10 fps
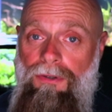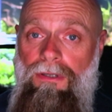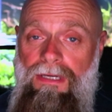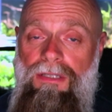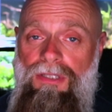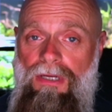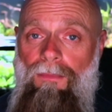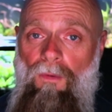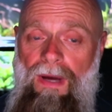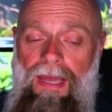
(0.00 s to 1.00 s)
in
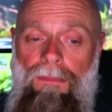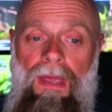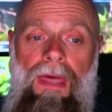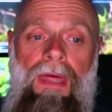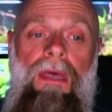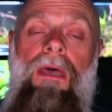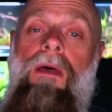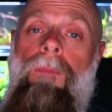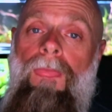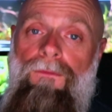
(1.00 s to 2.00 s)
some way.
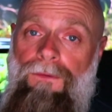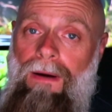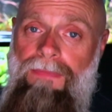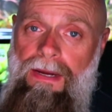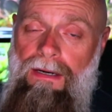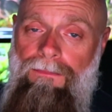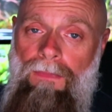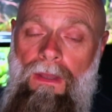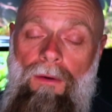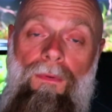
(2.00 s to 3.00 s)
From there,
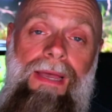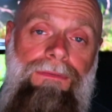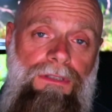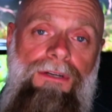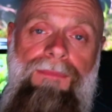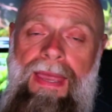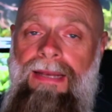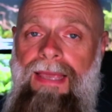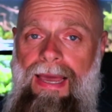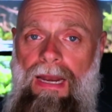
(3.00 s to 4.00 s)
we have two main
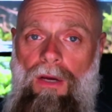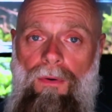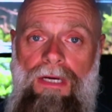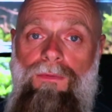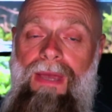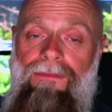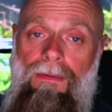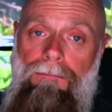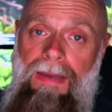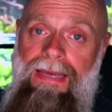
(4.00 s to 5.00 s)
categories. We have the
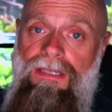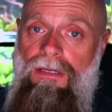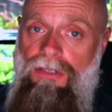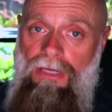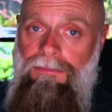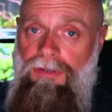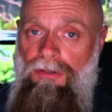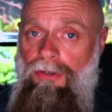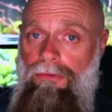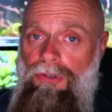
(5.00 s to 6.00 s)
base
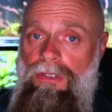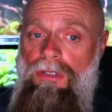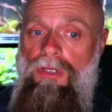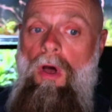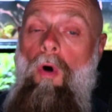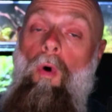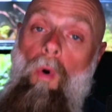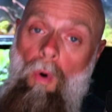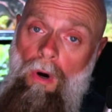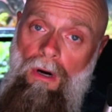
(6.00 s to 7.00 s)
substitutions,
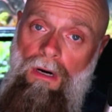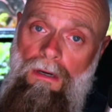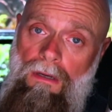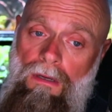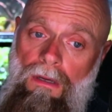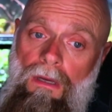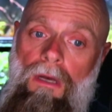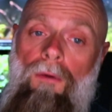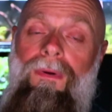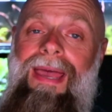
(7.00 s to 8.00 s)
or
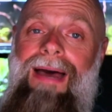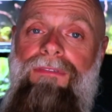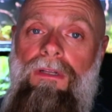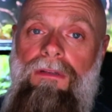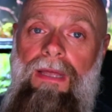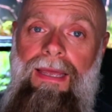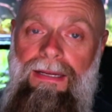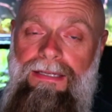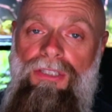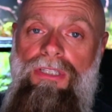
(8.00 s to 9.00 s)
we have
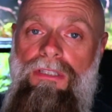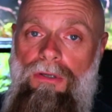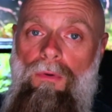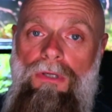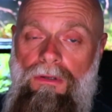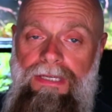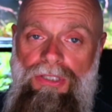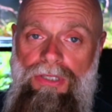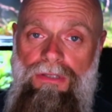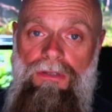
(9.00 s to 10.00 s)
additions or
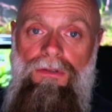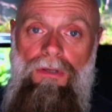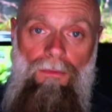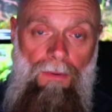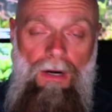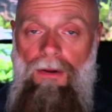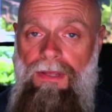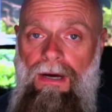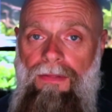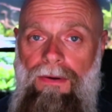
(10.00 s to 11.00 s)
deletions, so one or
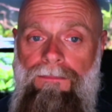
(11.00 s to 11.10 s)
the other.